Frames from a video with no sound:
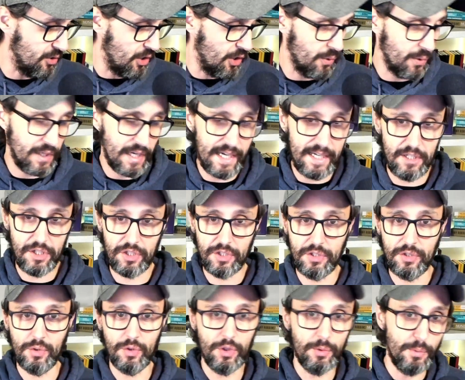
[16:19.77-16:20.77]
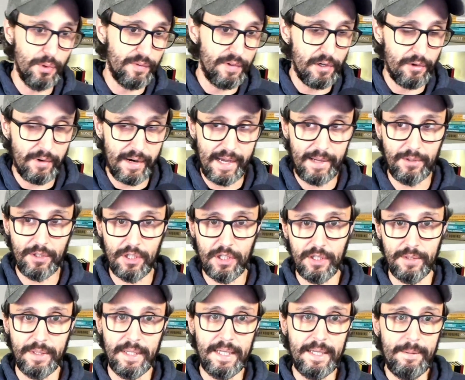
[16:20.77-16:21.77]
at a physical location or you're moving
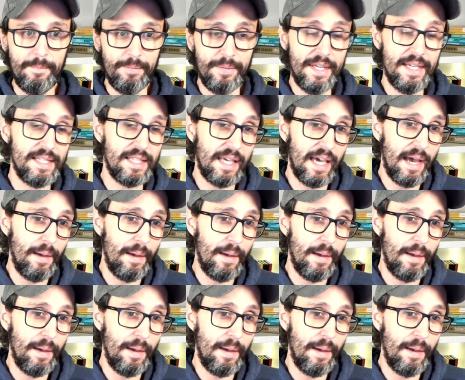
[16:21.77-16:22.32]
around a lot,